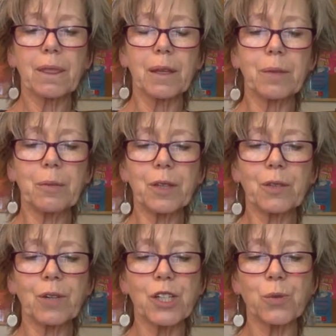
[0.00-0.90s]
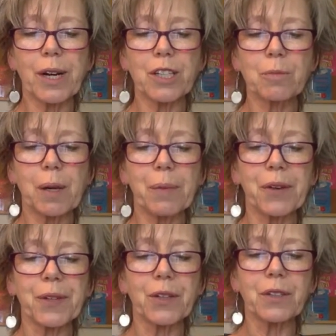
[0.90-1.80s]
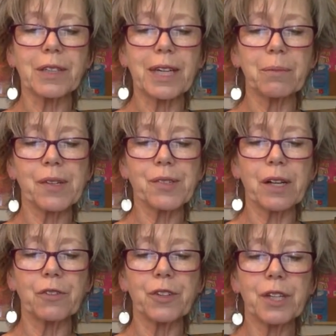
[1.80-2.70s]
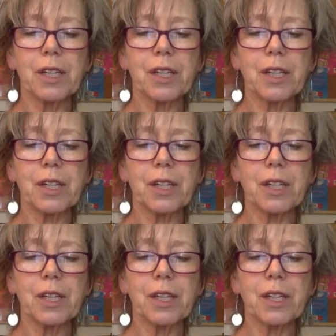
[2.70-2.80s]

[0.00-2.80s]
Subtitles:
The moment the words were out of my mouth, I could have kicked myself.